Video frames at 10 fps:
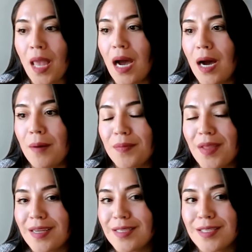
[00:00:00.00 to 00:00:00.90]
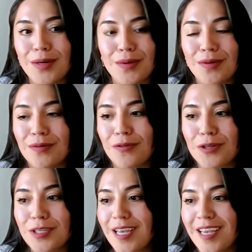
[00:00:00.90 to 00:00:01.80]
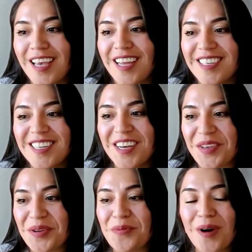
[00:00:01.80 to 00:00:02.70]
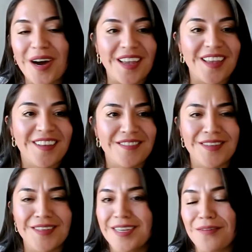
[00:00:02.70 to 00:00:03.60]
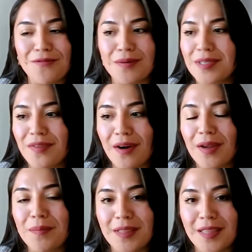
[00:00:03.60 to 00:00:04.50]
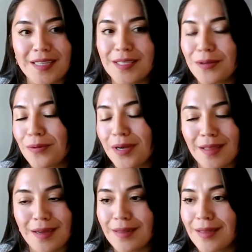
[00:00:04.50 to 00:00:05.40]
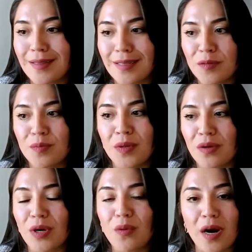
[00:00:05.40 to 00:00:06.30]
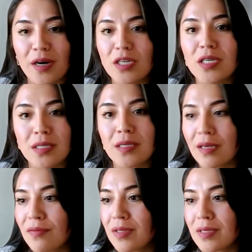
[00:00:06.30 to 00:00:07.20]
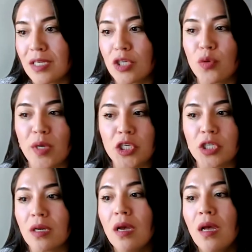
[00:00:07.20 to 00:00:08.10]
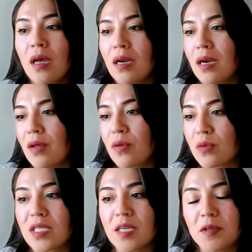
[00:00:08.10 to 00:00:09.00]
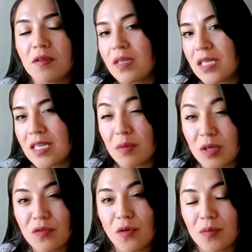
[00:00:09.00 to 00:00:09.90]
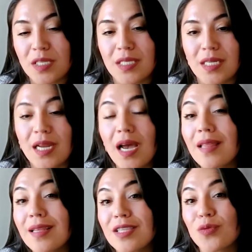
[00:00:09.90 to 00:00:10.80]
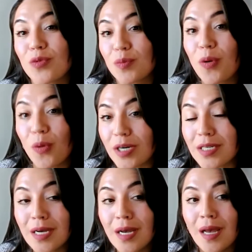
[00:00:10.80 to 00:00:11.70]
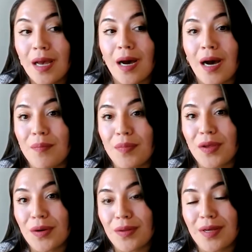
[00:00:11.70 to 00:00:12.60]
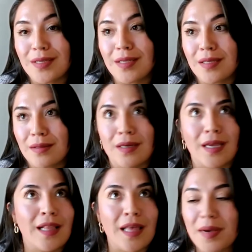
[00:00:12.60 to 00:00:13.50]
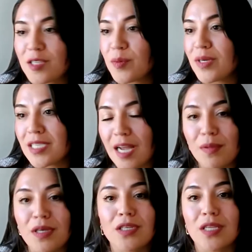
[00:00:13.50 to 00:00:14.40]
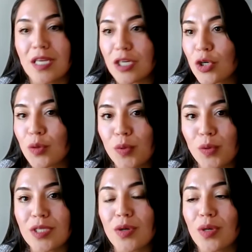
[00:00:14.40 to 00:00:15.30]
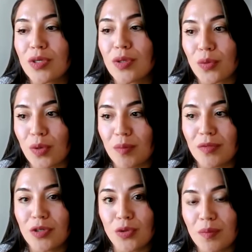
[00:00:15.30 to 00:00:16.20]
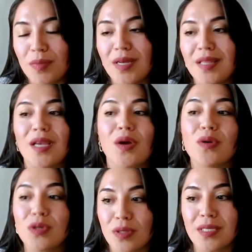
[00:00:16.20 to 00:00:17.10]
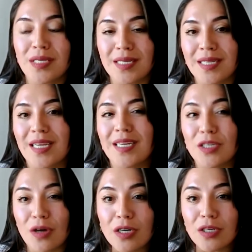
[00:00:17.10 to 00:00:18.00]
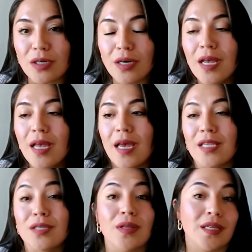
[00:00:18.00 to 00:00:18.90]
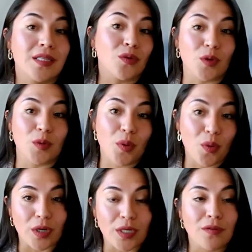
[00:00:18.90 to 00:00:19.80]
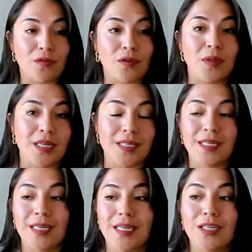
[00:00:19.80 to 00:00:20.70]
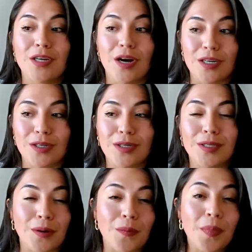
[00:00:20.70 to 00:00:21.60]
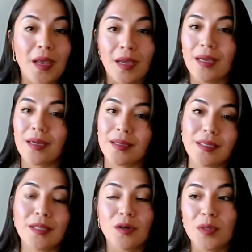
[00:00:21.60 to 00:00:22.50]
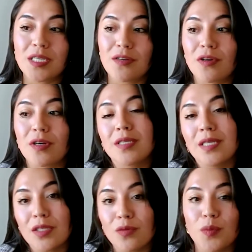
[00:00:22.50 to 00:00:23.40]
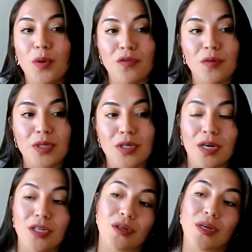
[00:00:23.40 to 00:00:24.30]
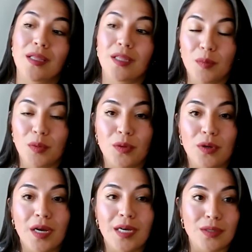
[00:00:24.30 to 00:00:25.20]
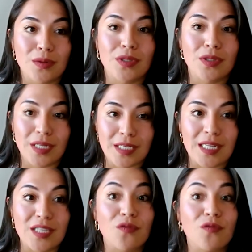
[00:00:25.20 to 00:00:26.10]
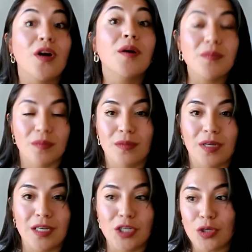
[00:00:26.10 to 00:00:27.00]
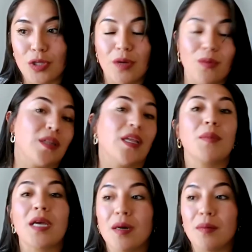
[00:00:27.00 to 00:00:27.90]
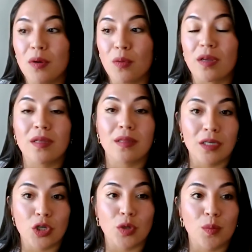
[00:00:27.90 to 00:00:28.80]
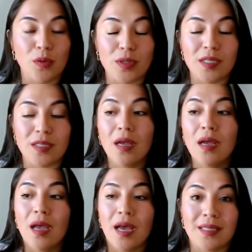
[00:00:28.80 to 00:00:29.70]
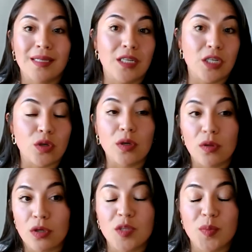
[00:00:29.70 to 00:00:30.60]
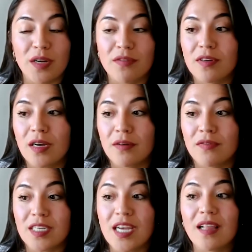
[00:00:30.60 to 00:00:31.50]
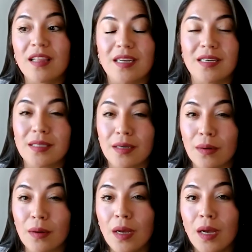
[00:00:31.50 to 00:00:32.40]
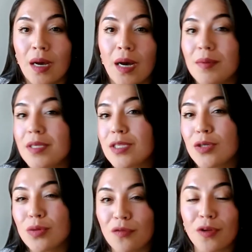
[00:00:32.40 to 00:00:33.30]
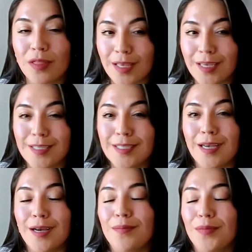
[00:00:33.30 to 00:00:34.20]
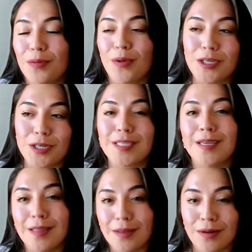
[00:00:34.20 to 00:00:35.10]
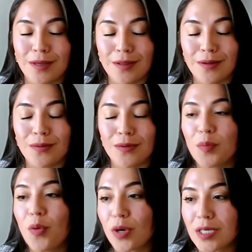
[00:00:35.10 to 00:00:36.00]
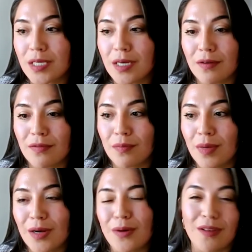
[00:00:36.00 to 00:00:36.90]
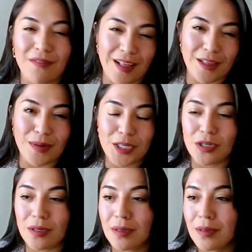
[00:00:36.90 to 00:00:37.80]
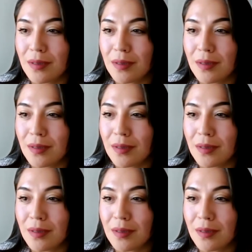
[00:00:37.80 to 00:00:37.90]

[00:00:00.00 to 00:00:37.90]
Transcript: And so unfortunately, I can't tell you why the time frames vary, but that's the way that it's being required, just given the situation. Now, the receipts of the DW Form 69, that's a report. that the claim has been established, the injured employee is going to treatment, they go to this designated doctor, and so that's the report from the designated doctor. So it's a little bit different because that's a report from a doctor, and the employer has those 30 days from initially when they become aware that injured employees has an injury or there's been a fatality. So it's two different things: the wages and the report of medical evaluation.